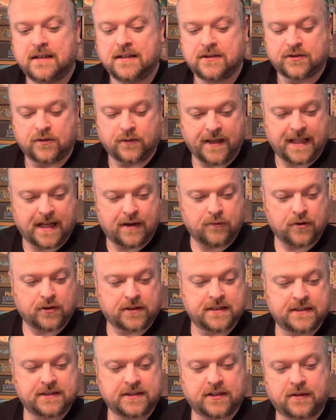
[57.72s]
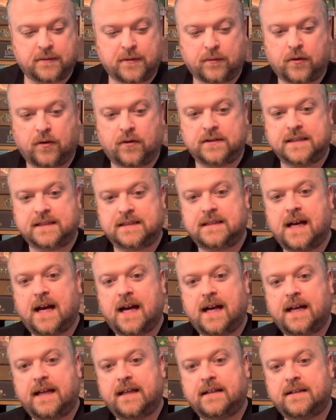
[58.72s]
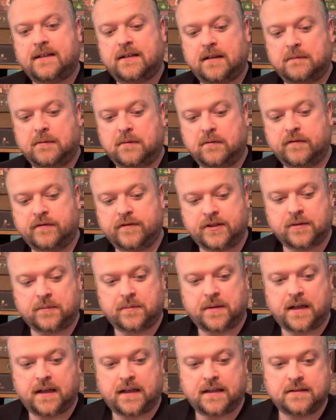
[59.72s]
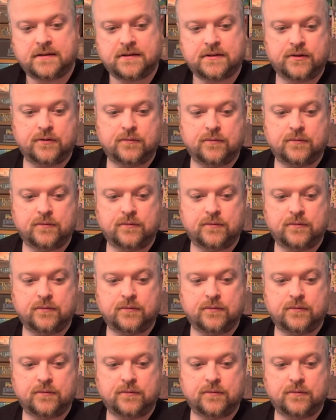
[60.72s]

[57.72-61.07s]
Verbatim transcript: So the way that works is you're going to be rolling this die, you're going to be moving your pawn, to